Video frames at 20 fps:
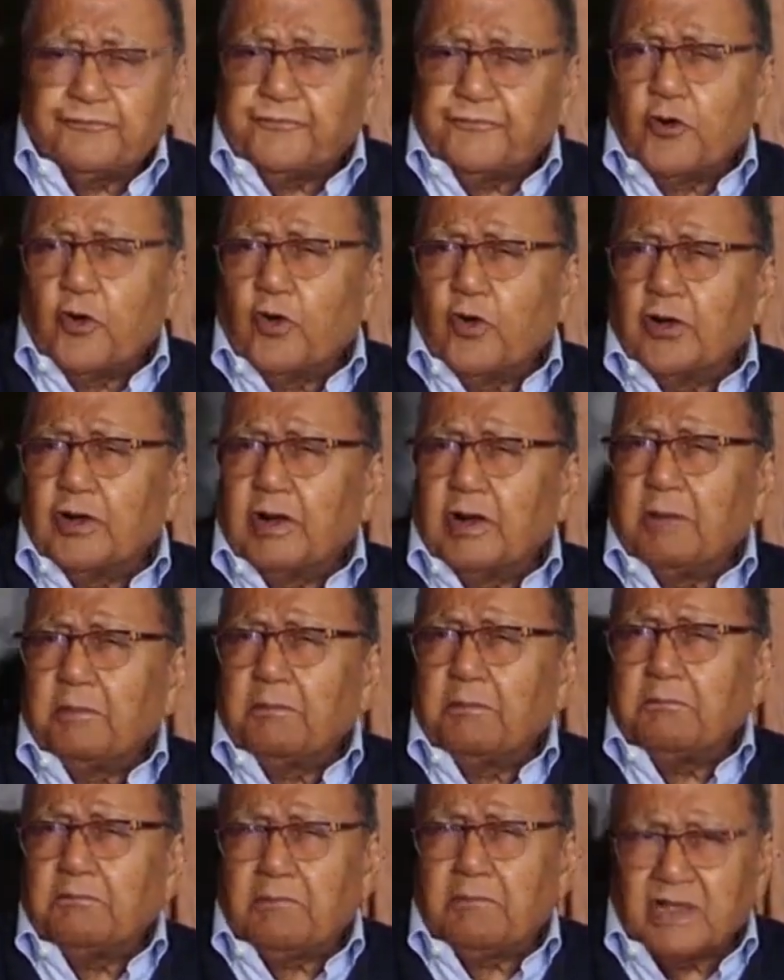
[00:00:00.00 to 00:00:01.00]
for
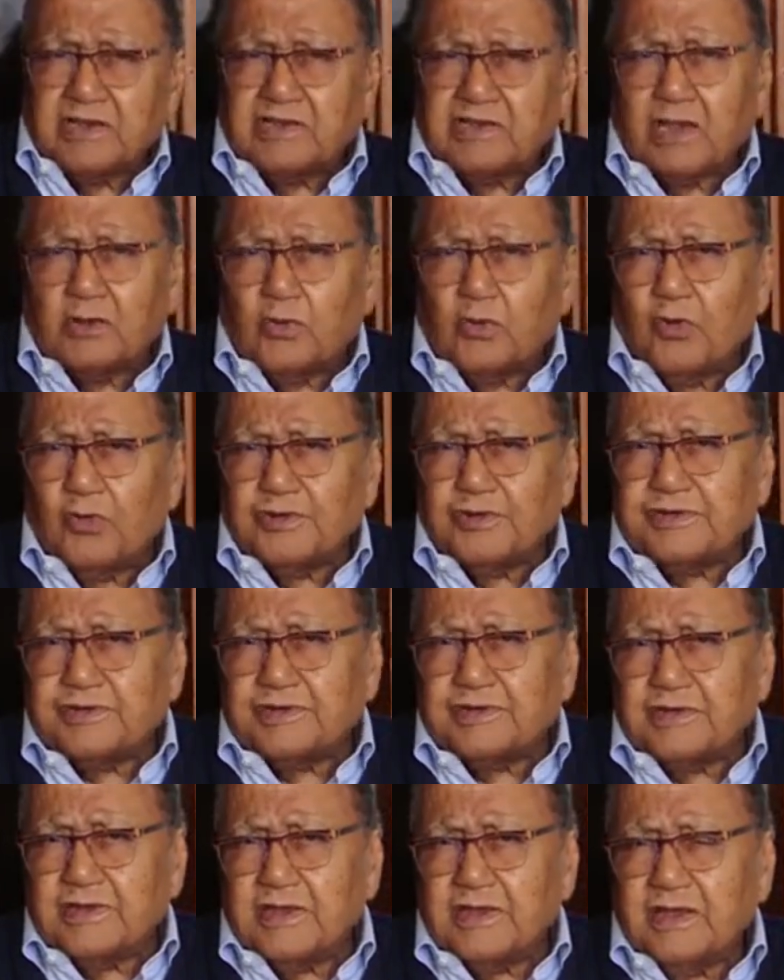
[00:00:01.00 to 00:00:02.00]
Machakos
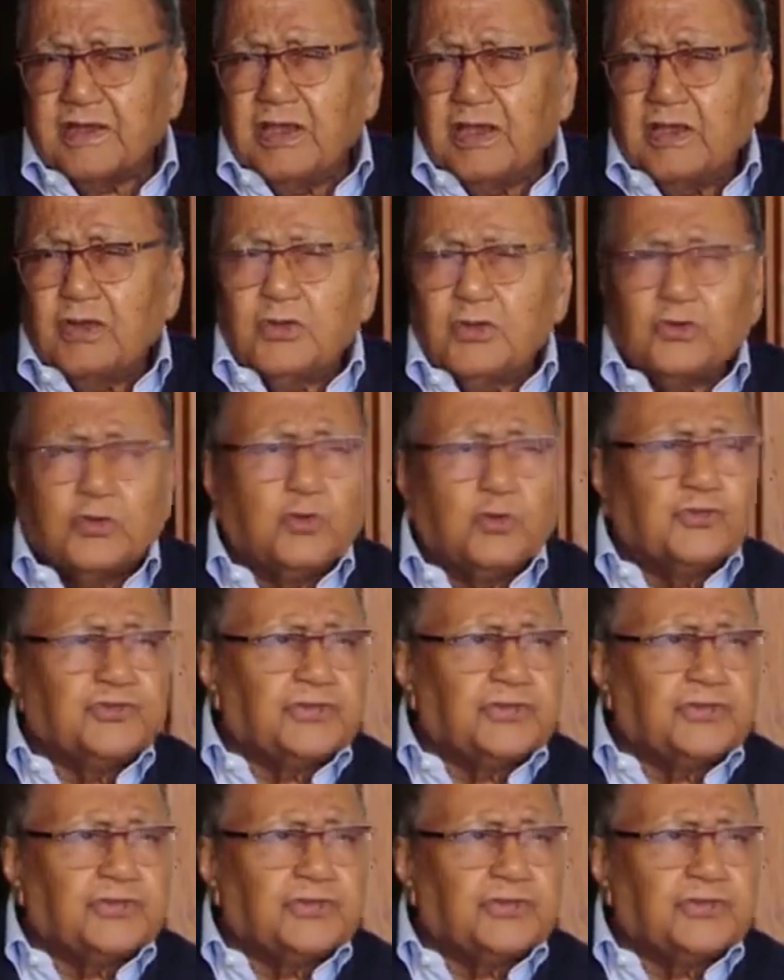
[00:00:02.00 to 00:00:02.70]
to